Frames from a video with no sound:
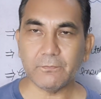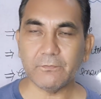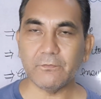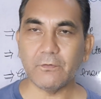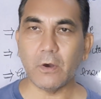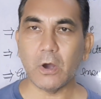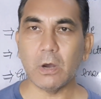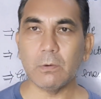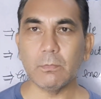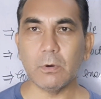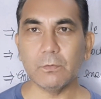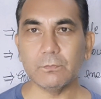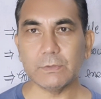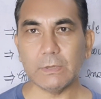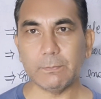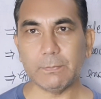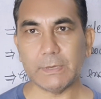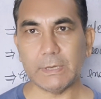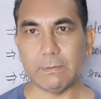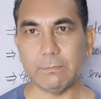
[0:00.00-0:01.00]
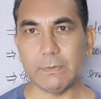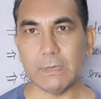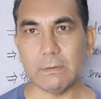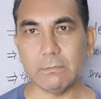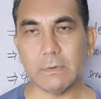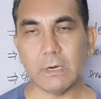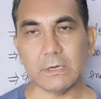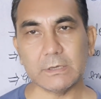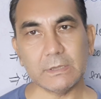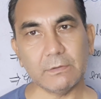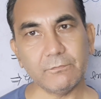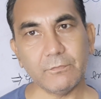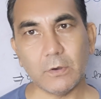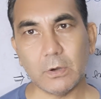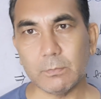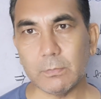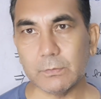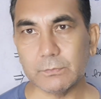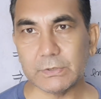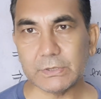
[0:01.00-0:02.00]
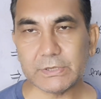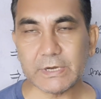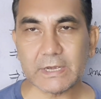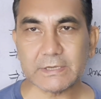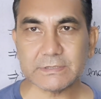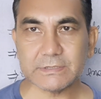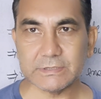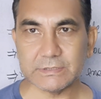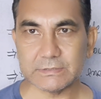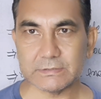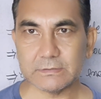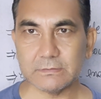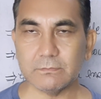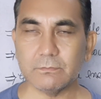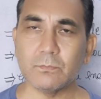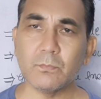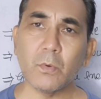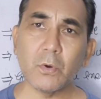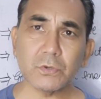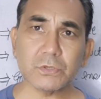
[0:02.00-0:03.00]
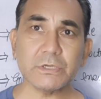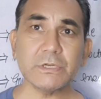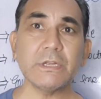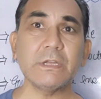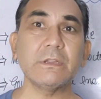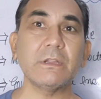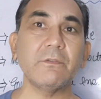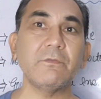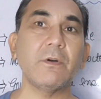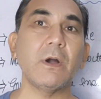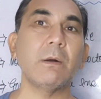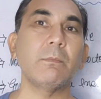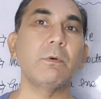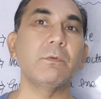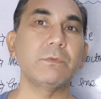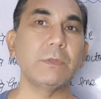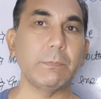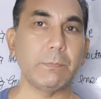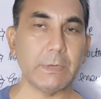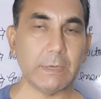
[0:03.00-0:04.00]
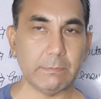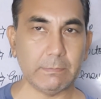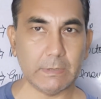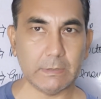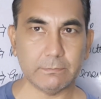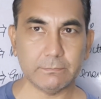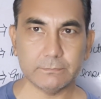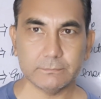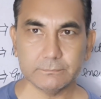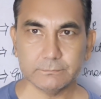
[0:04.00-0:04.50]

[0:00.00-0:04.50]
form of the premium or the form of the taxes, mostly in the form of the premium.